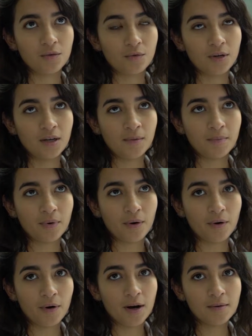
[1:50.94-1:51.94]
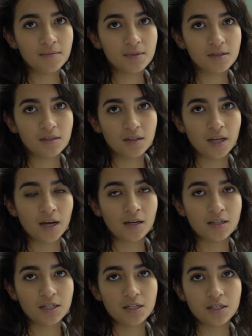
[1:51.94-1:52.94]
3 programs
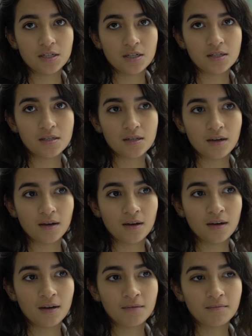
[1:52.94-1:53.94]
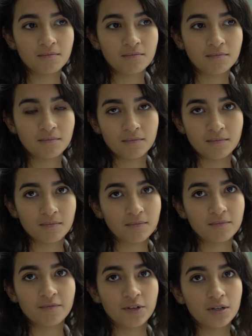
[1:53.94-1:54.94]
that teach this
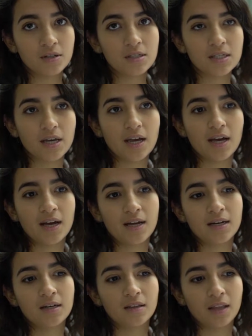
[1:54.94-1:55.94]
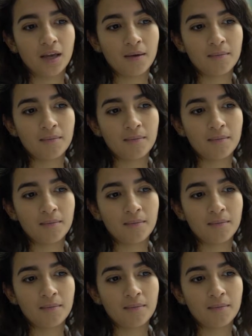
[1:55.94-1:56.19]
field, and they